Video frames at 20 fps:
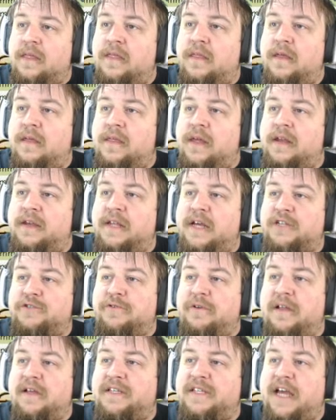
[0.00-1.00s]
The
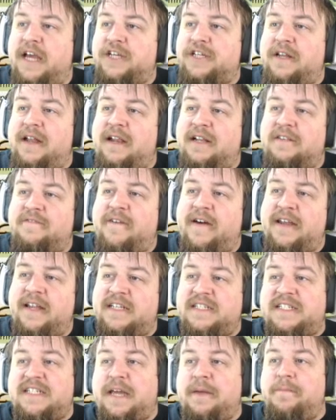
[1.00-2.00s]
industrialization at its
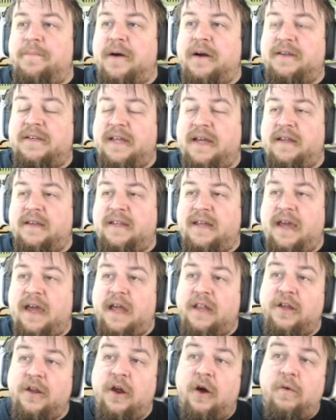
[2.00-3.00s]
finest, steampunk D and D,
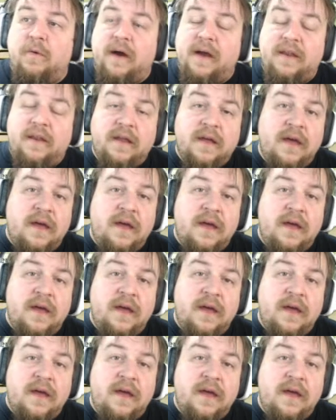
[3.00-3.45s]
and you know what?